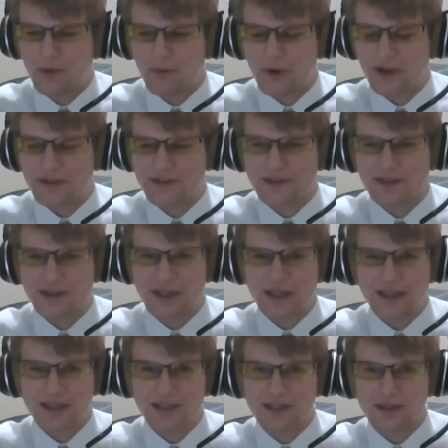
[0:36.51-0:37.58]
once the
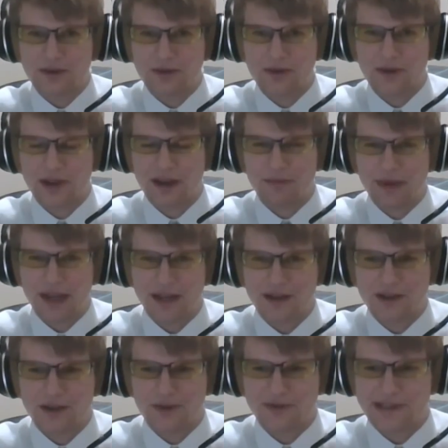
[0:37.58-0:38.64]
Indiegogo campaign
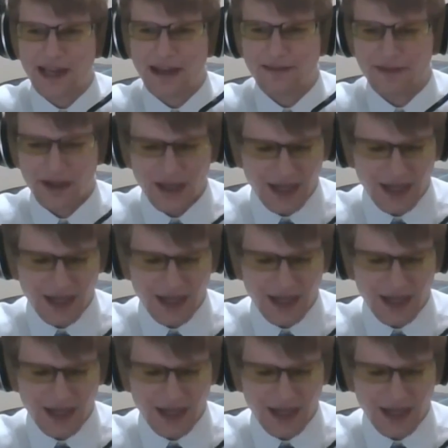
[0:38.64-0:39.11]
goes live.